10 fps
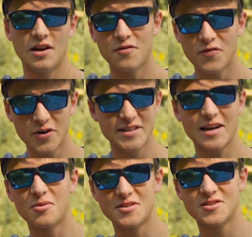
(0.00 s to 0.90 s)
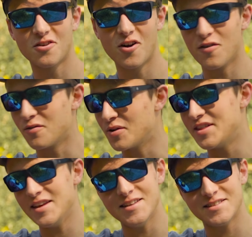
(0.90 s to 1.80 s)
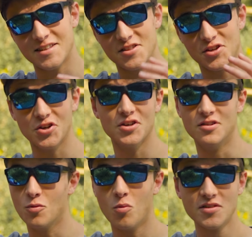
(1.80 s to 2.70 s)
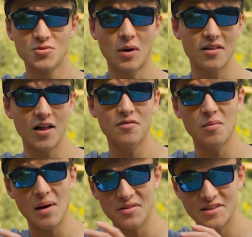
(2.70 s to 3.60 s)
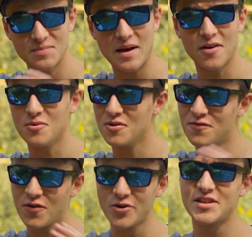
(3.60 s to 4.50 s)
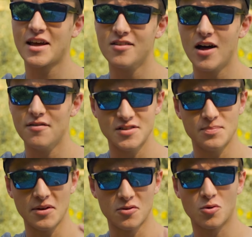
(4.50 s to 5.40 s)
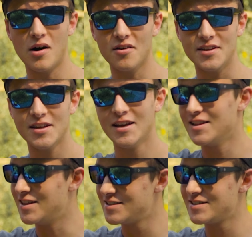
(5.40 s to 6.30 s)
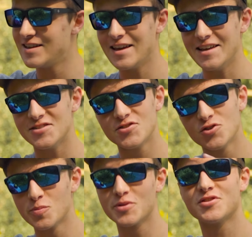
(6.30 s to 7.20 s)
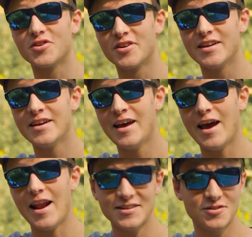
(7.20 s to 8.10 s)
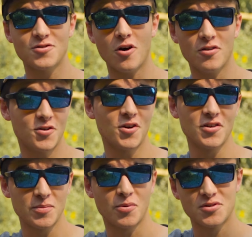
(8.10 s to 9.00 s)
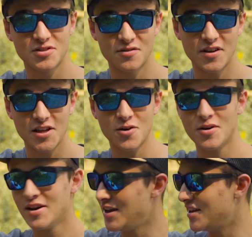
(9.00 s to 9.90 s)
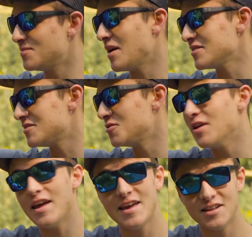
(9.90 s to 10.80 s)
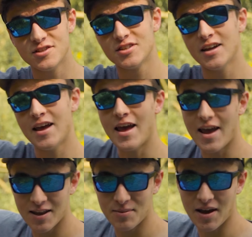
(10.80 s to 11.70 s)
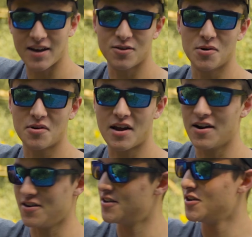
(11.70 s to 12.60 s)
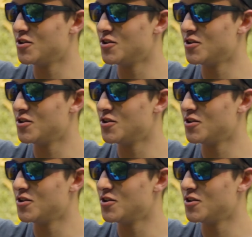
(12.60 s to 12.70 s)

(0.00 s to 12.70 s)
Now, the first thing I want to start off with is the good. What do I love about this mount? Well, the first thing I love is the build quality. This thing is super sturdy. And as you saw in the earlier portion of the video, it is mounted to a hinge and behind the wheel carrier.